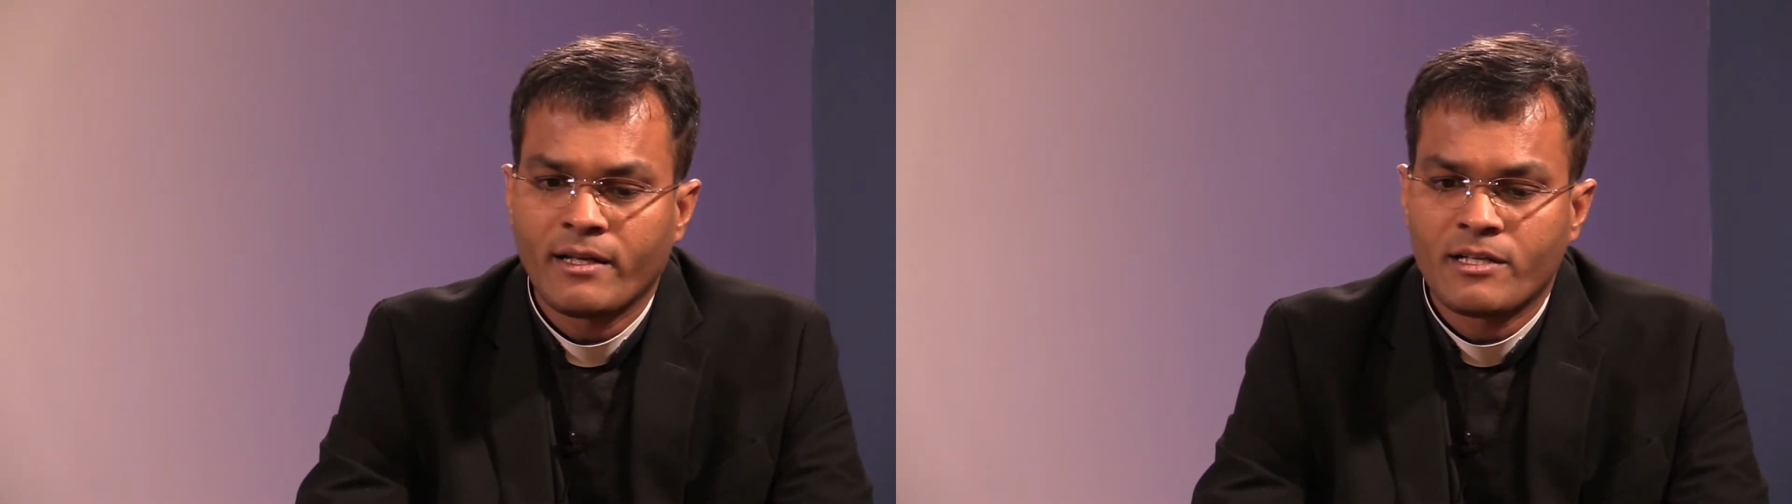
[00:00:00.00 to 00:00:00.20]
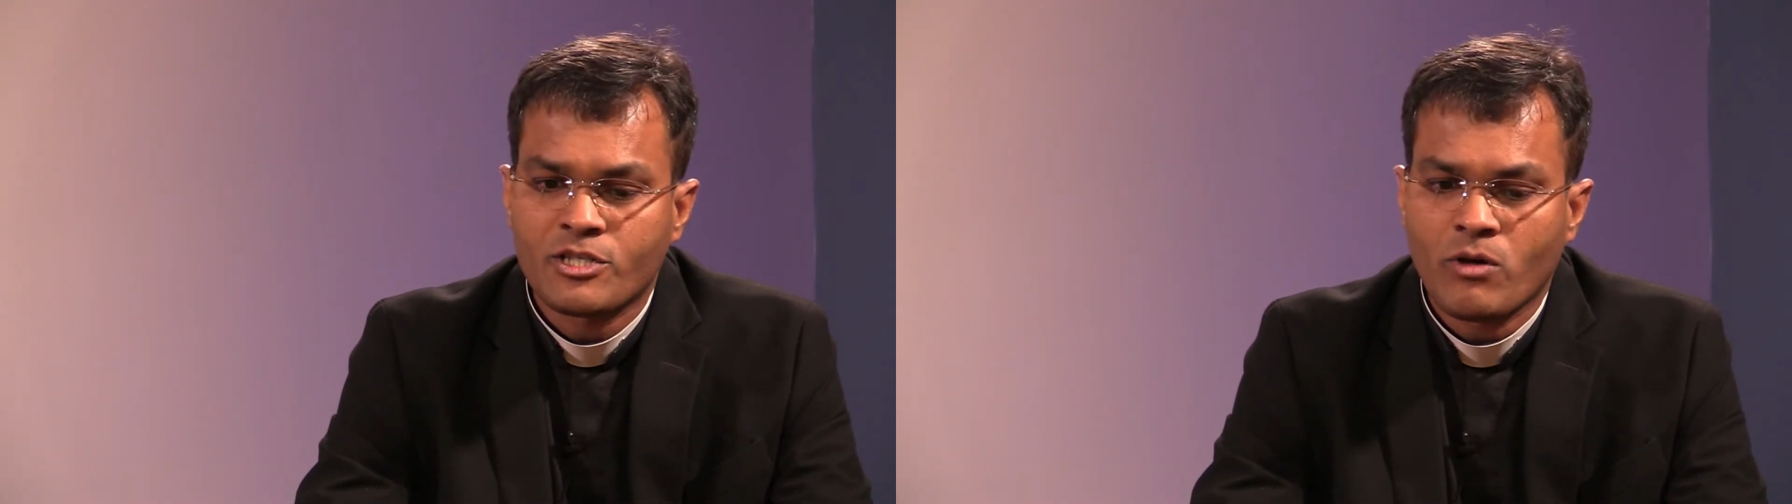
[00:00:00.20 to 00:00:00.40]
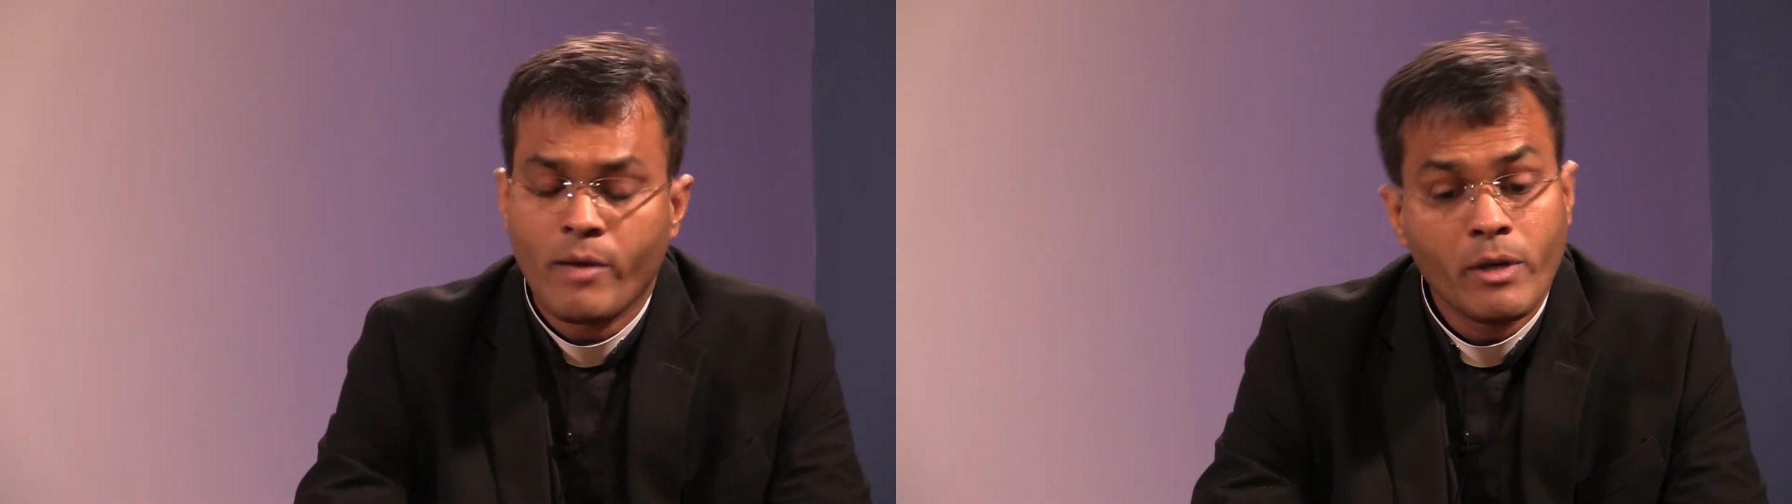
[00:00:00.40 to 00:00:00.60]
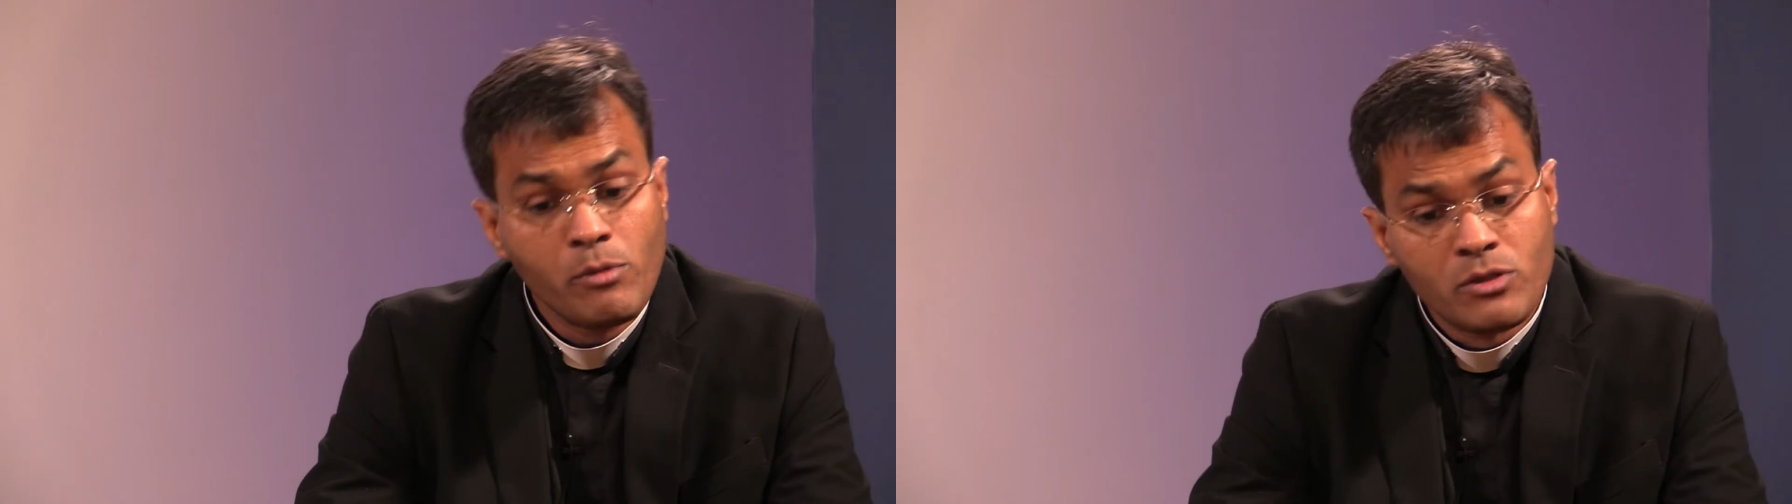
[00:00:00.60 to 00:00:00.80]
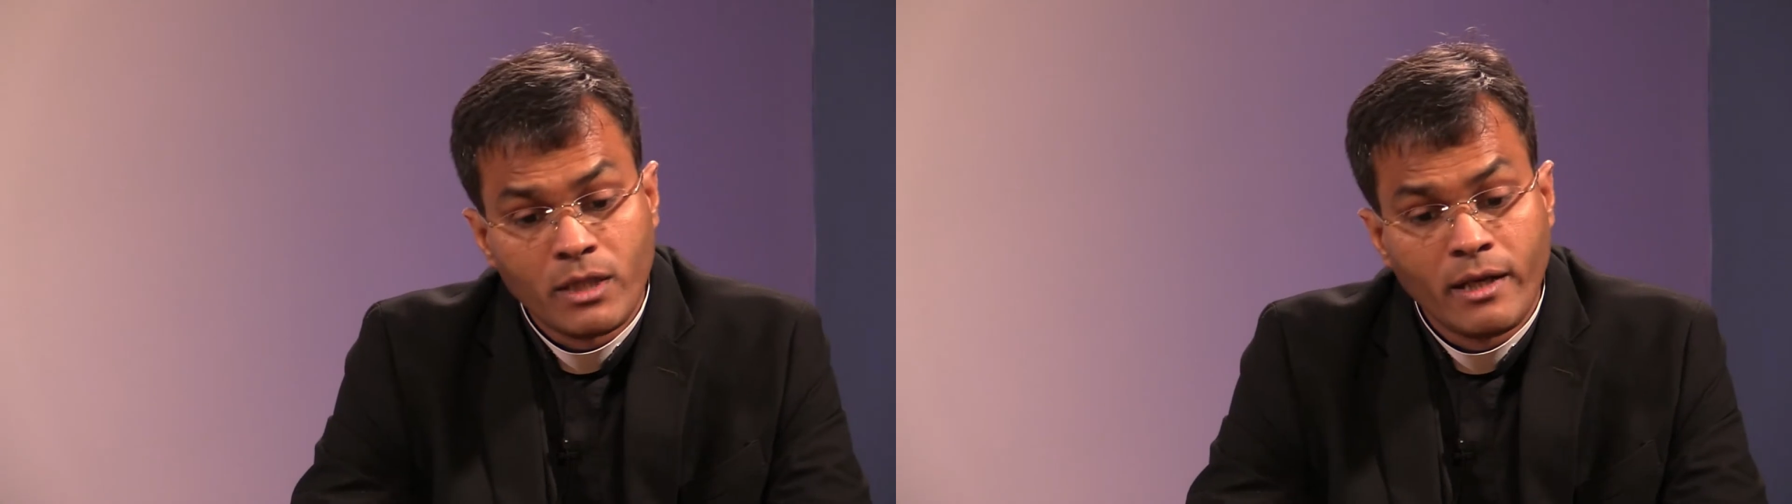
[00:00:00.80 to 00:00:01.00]
And so I'm able
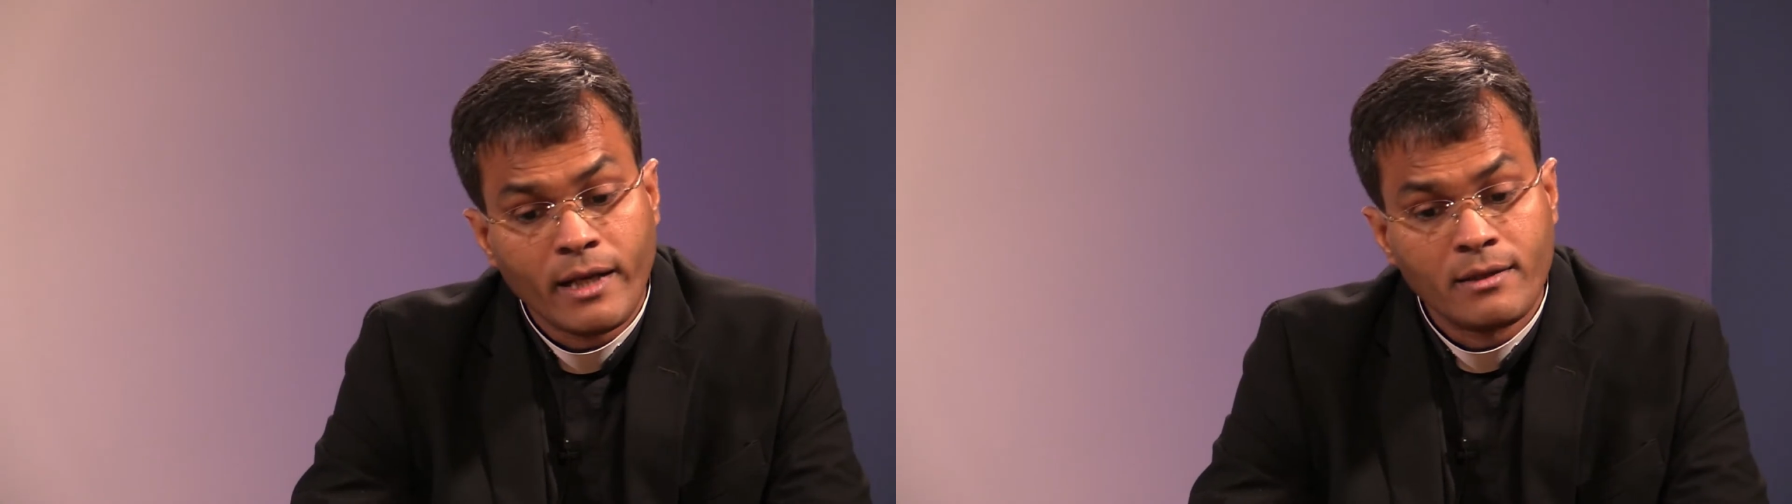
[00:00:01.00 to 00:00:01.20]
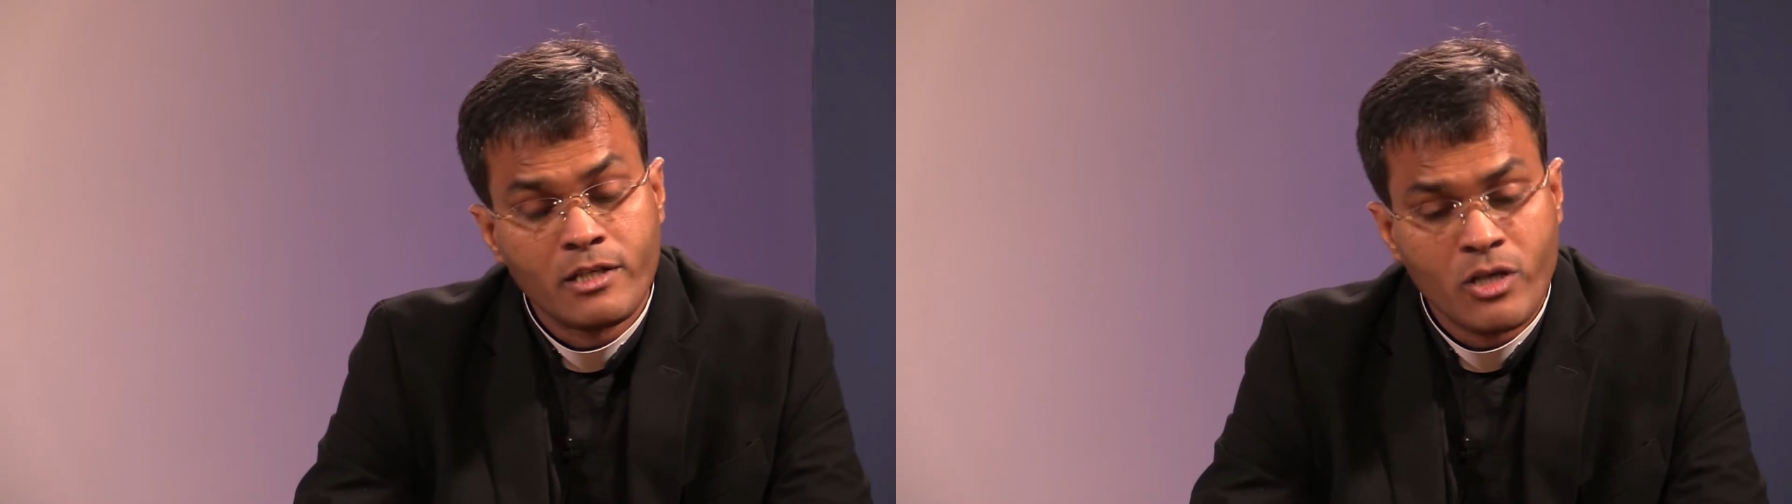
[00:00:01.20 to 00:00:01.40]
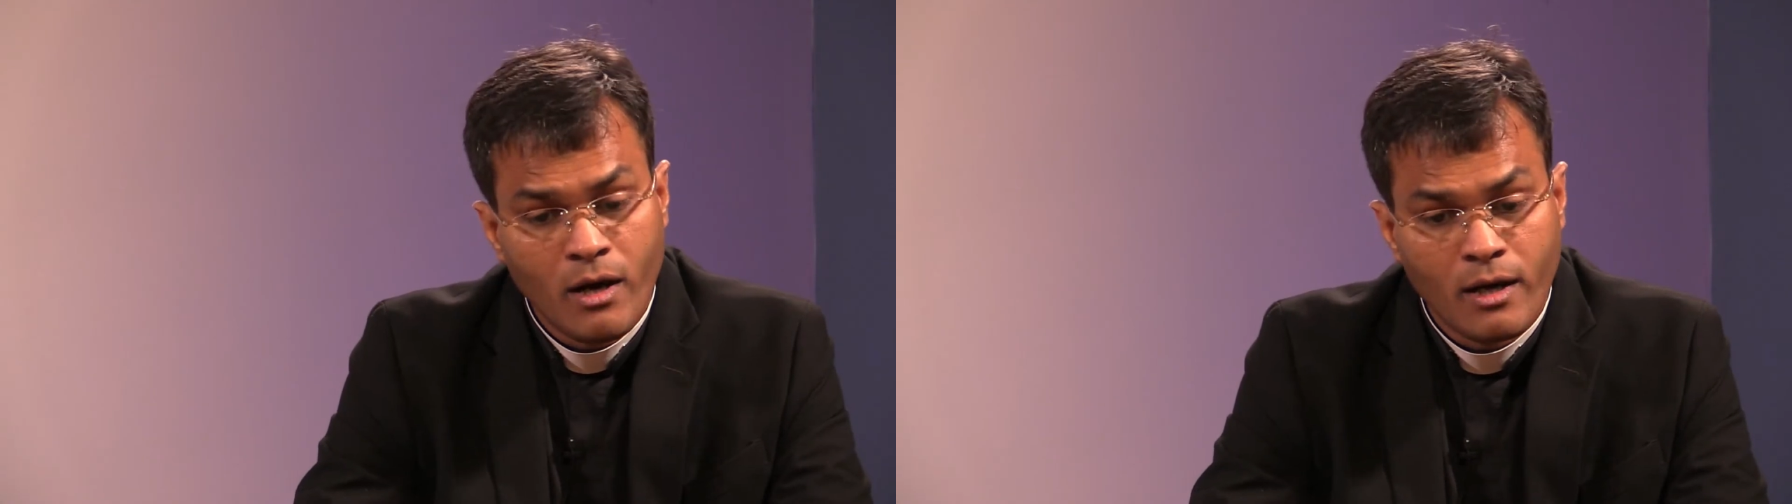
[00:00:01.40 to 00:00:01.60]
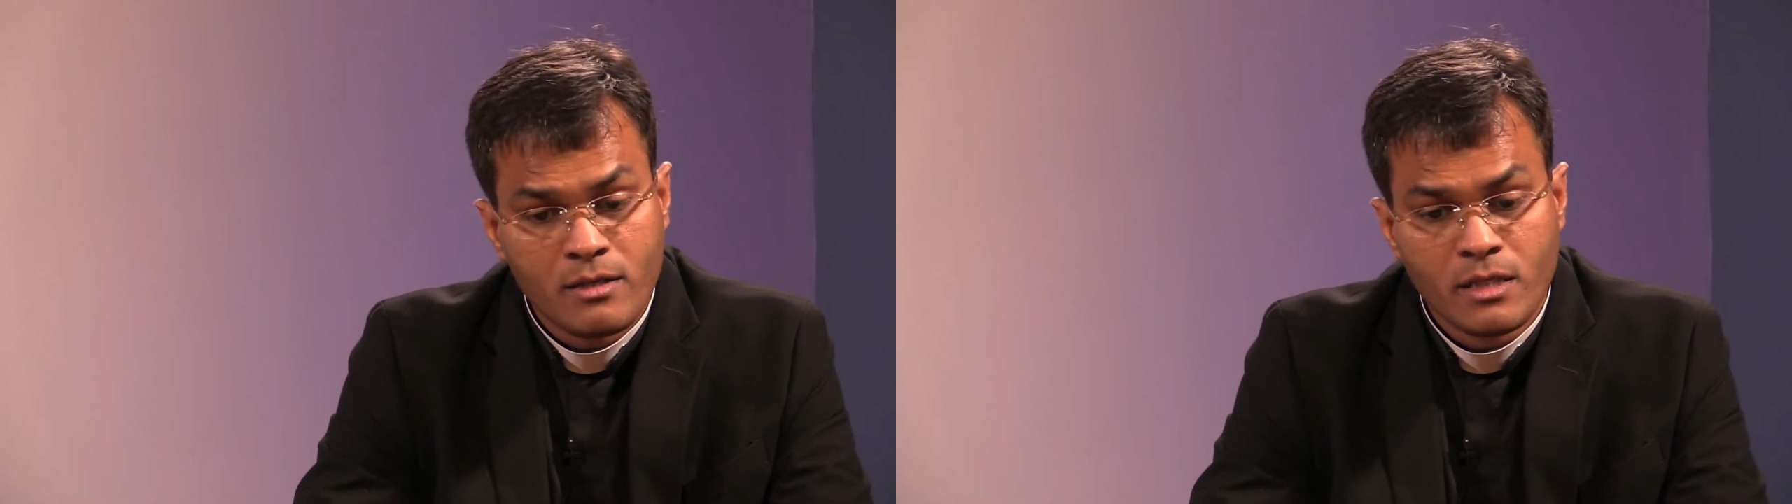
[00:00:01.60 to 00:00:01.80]
to connect the dots,